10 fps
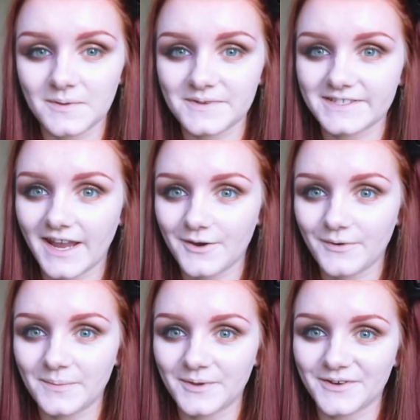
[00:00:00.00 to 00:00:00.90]
be a bit
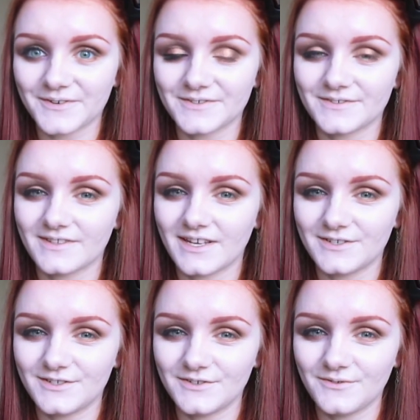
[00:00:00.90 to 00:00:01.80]
scary because they
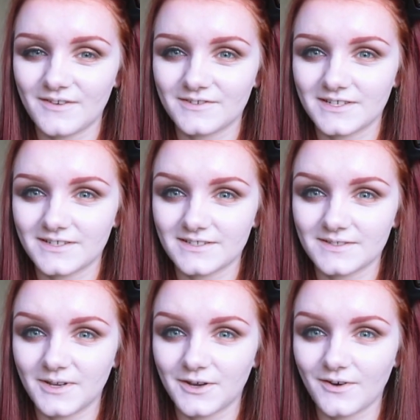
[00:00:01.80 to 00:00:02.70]
do have a tendency
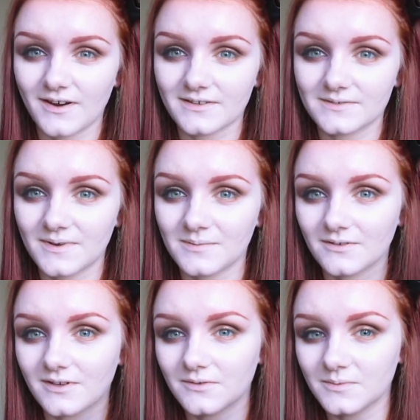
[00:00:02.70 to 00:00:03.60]
to make your eyes maybe
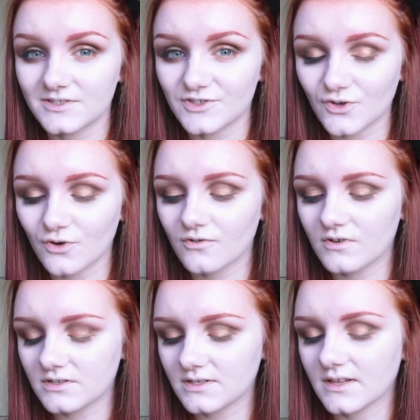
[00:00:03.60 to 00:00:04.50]
look a little bit sore or
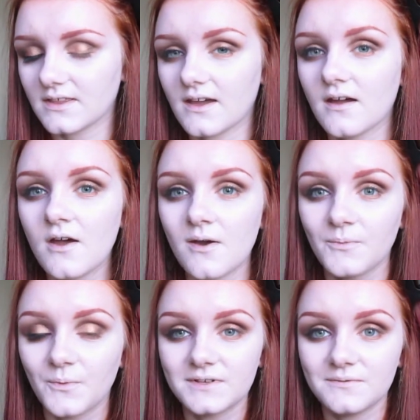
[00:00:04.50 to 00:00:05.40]
anything like that,
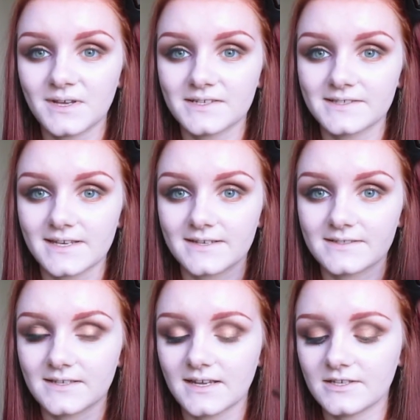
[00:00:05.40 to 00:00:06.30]
but when you mix
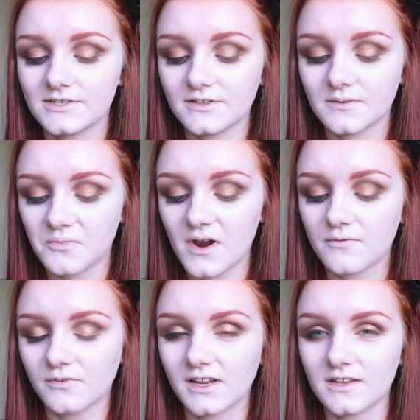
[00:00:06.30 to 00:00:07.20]
this into the
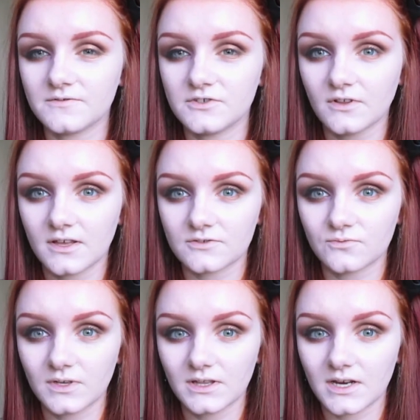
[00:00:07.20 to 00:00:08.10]
brown it gives you like this
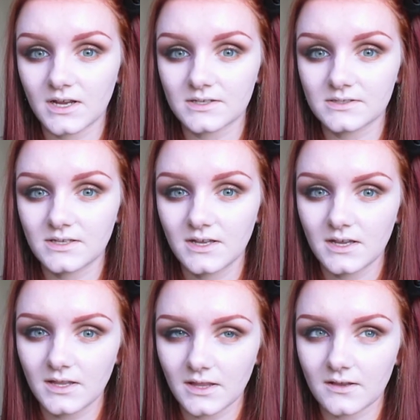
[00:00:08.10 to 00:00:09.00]
really nice
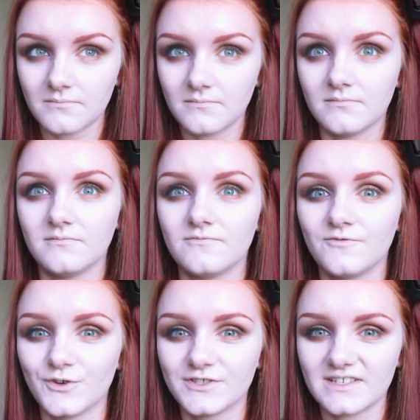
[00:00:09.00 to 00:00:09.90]
like
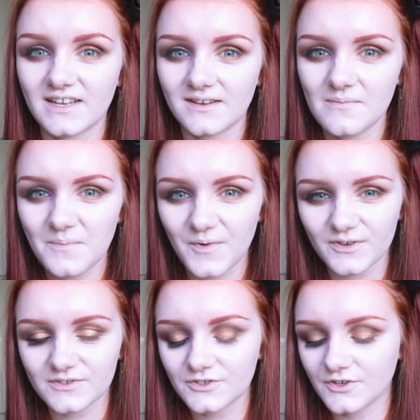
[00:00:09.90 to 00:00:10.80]
russet
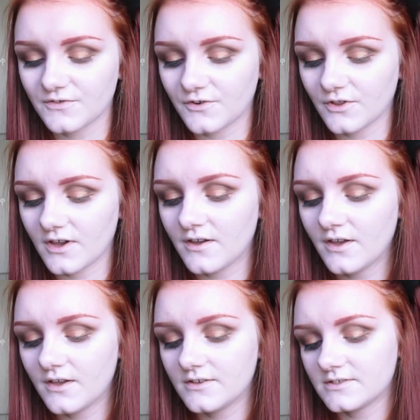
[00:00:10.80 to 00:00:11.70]
bronze sort of colour.
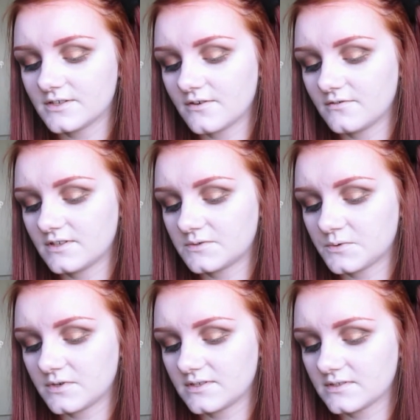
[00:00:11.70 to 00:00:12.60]
So this
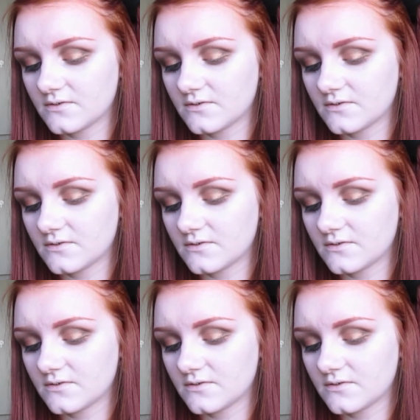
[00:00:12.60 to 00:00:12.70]
one is